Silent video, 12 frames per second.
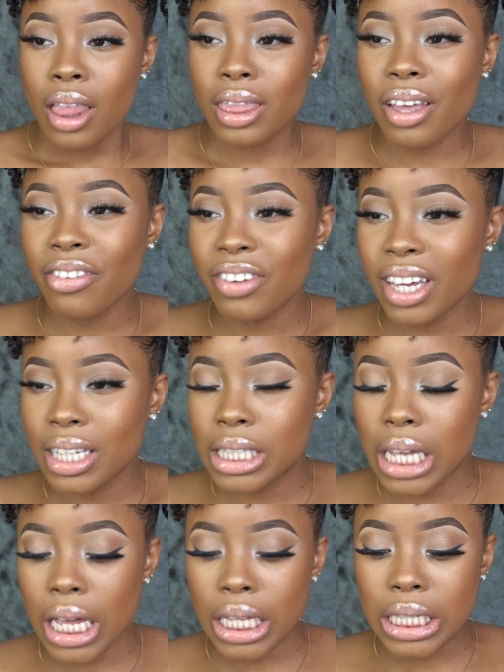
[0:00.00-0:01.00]
the face
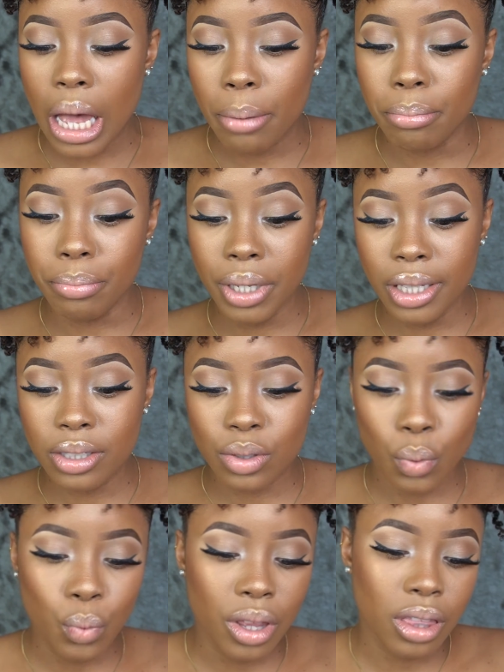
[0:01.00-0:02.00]
is beat
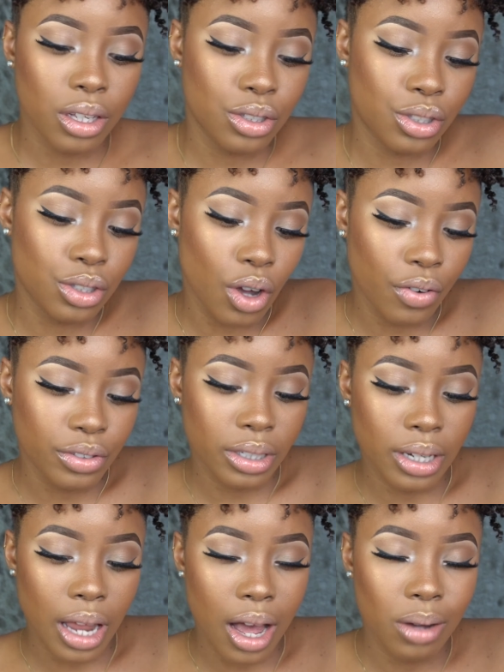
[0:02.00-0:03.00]
with a soft
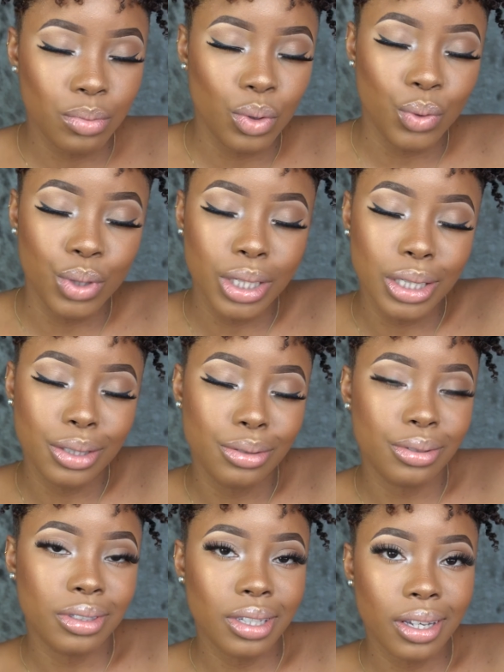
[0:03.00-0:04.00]
glam, only
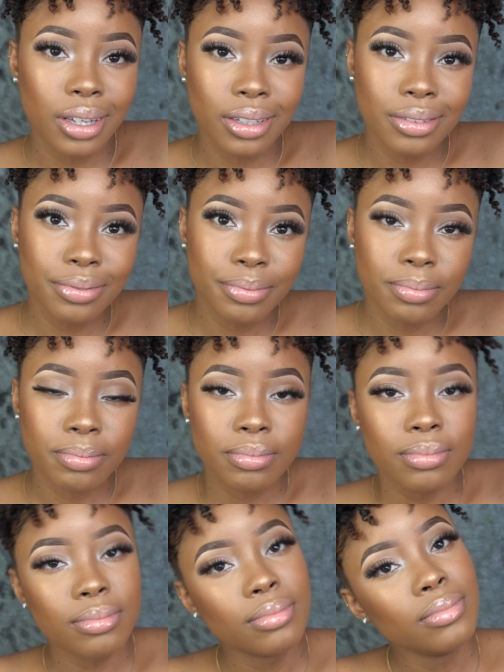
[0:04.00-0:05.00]
using
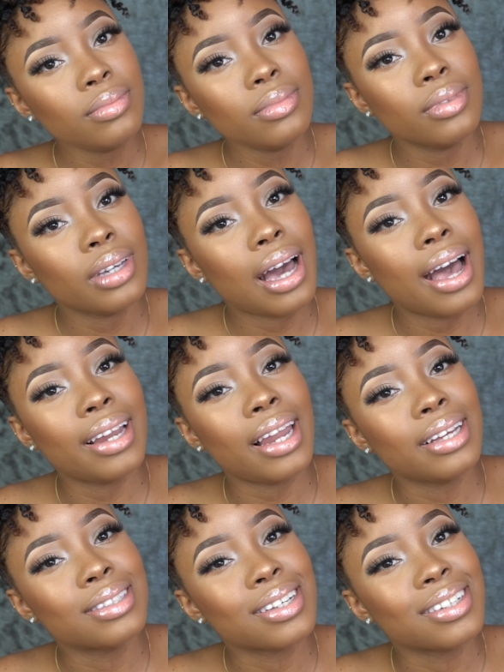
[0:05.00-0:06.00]

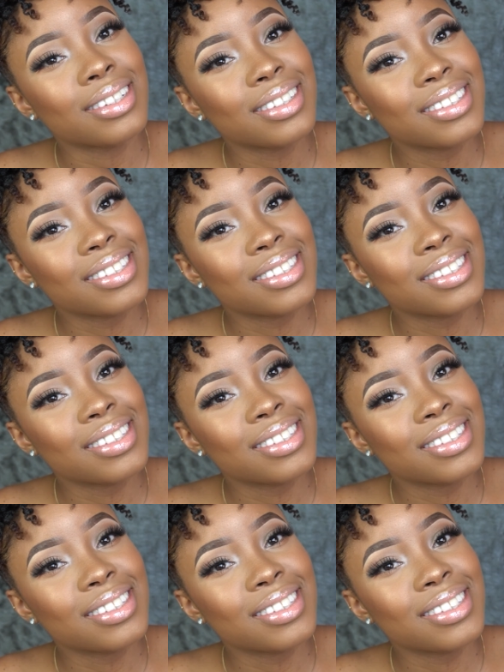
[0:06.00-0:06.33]
highlighters.